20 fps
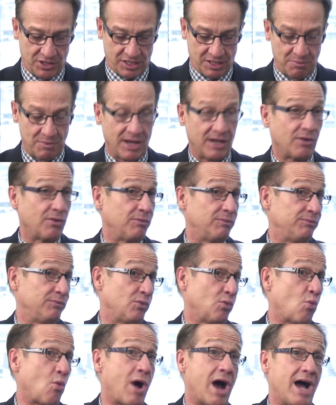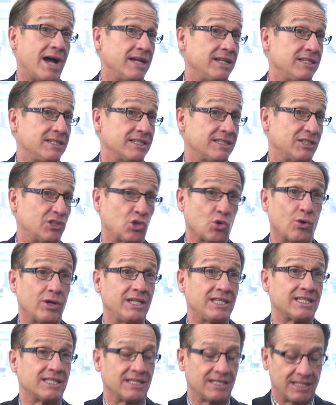to make wise
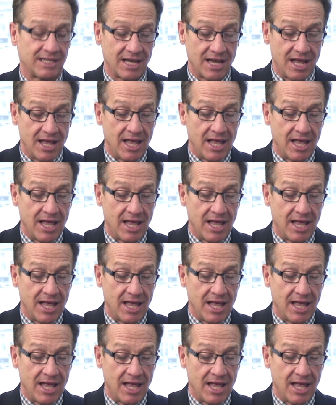choices.